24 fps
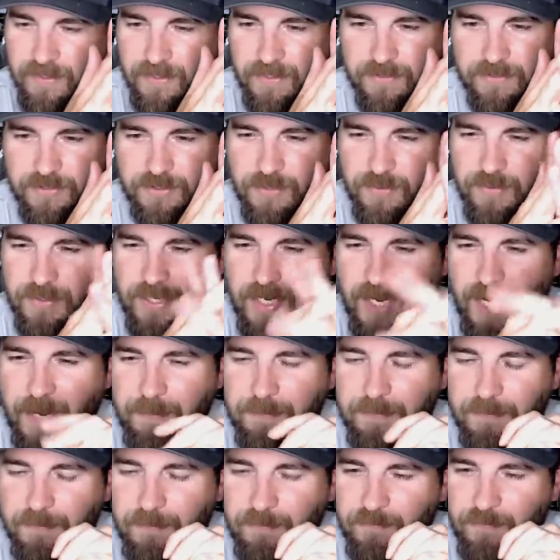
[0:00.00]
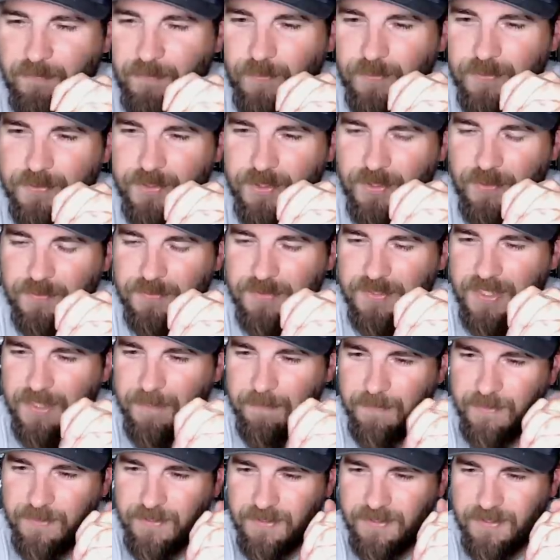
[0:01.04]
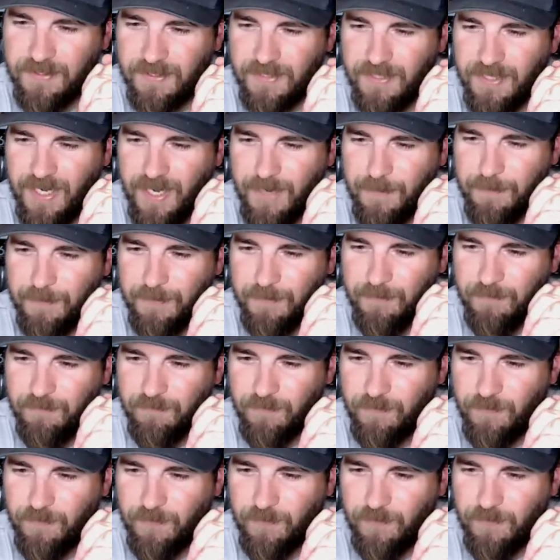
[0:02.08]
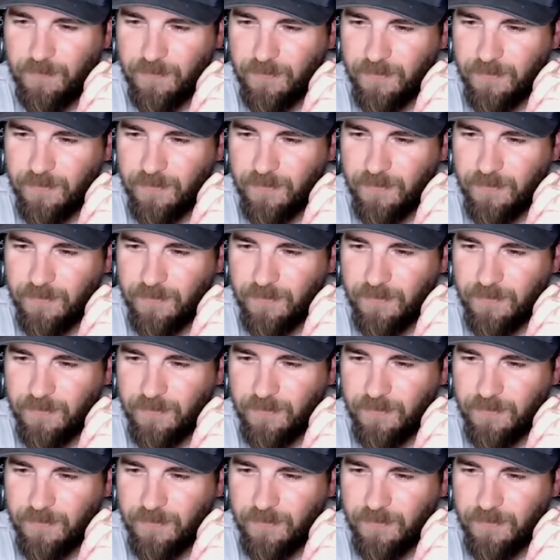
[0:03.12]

Dude, it happened before, Joe Tippett. It happened before.